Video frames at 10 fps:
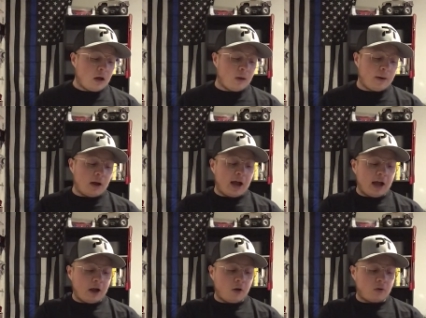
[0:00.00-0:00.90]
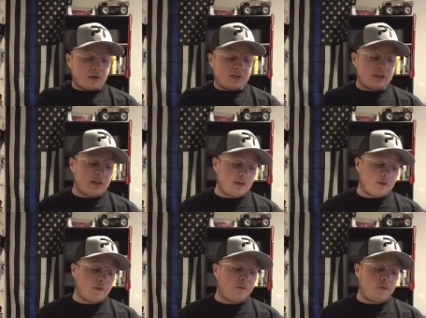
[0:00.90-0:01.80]
about how to give
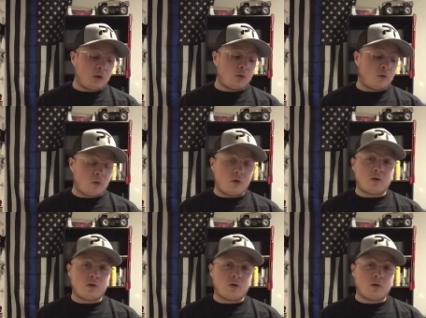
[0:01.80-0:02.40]
a funeral